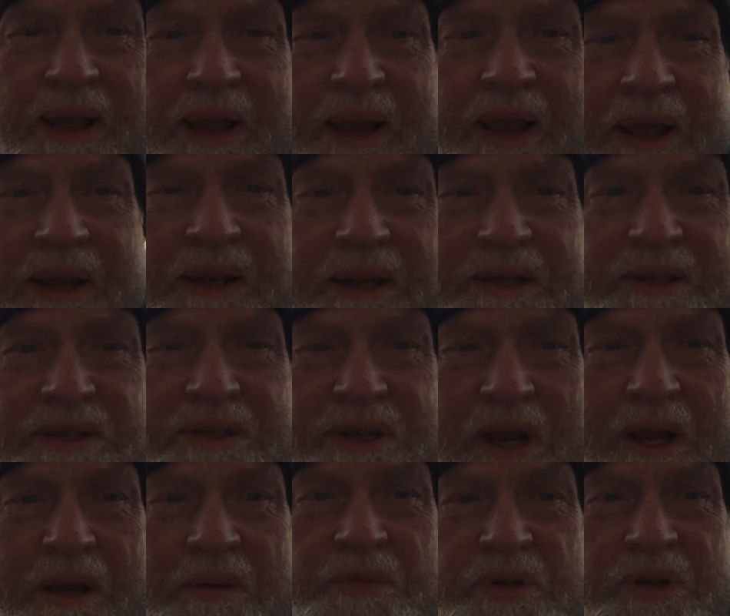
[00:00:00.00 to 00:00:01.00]
And it's
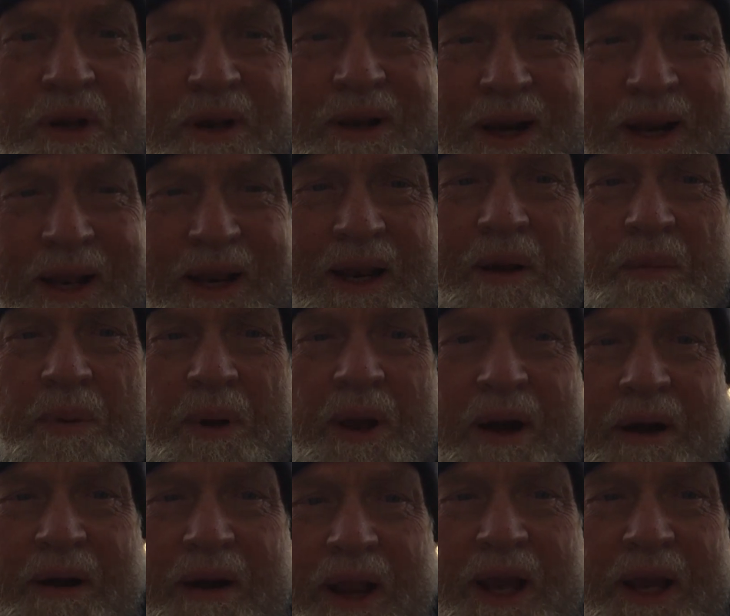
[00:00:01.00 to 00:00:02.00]
time to clean up
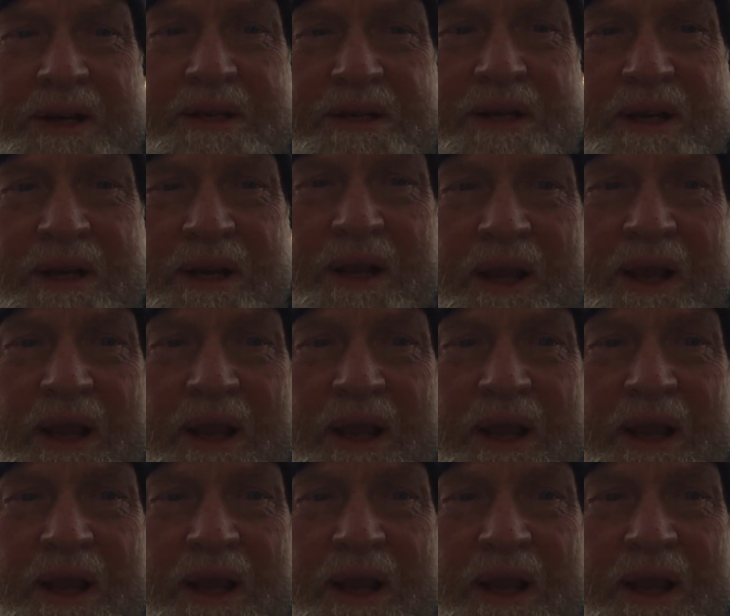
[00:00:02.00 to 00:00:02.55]
our act